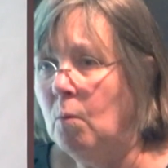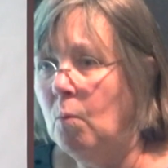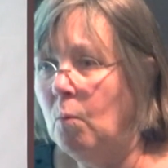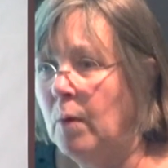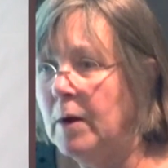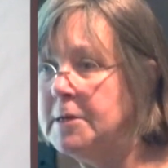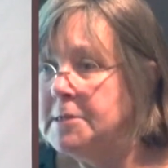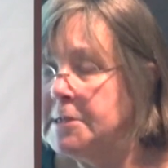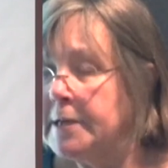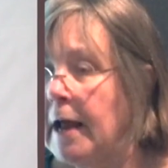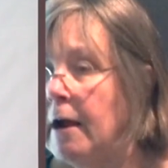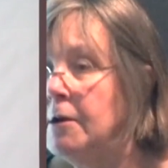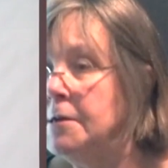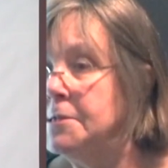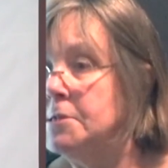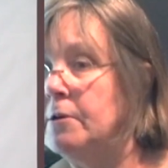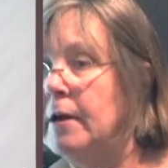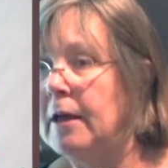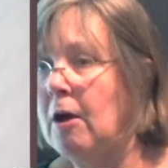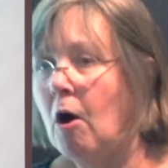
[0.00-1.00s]
We're
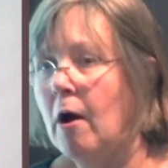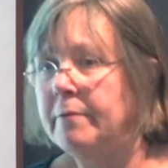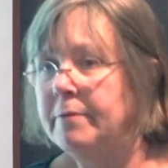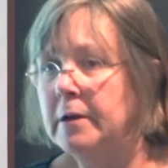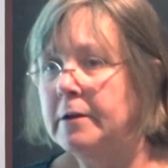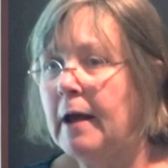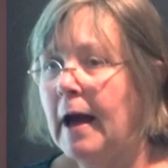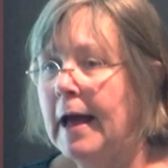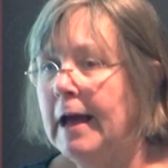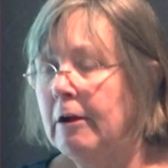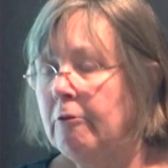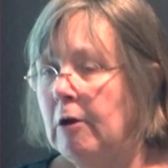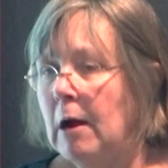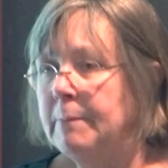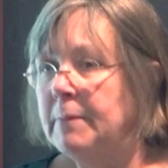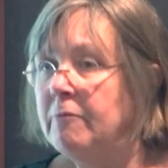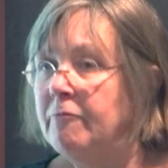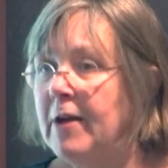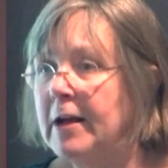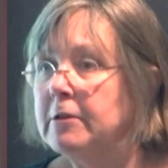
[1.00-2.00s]
scarcely on the
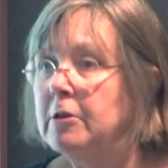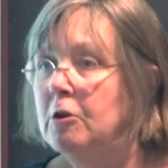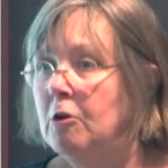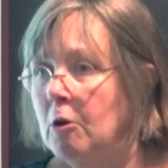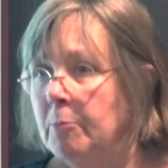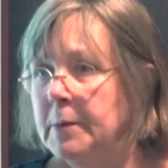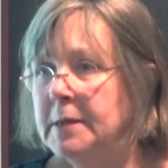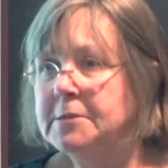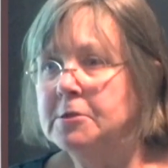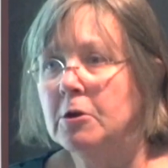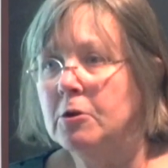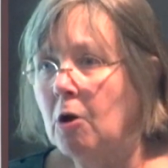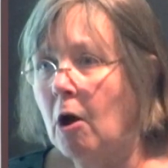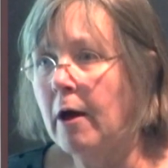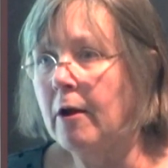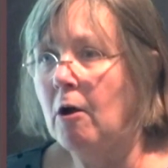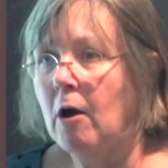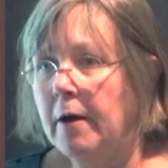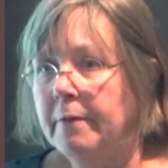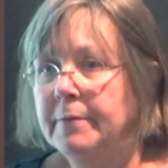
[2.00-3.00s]
diagram. In fact, humans are
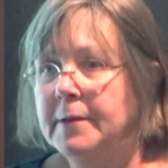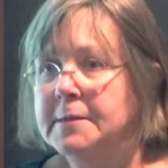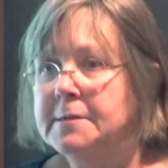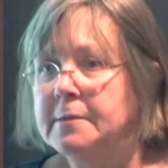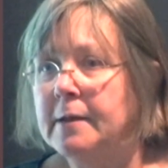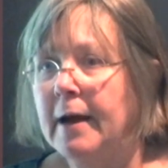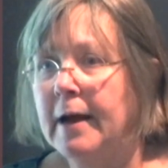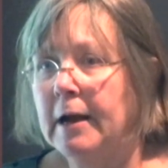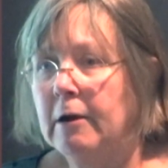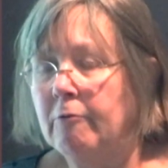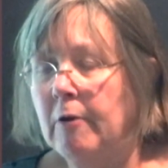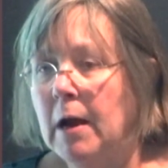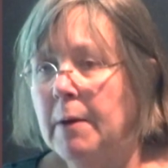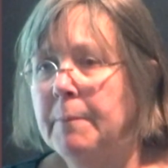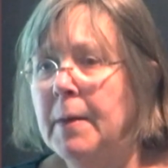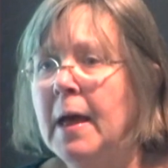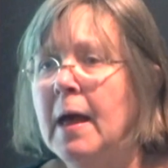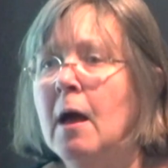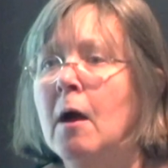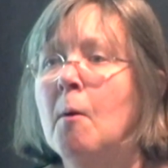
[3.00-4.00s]
not on this
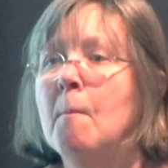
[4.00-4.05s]
diagram.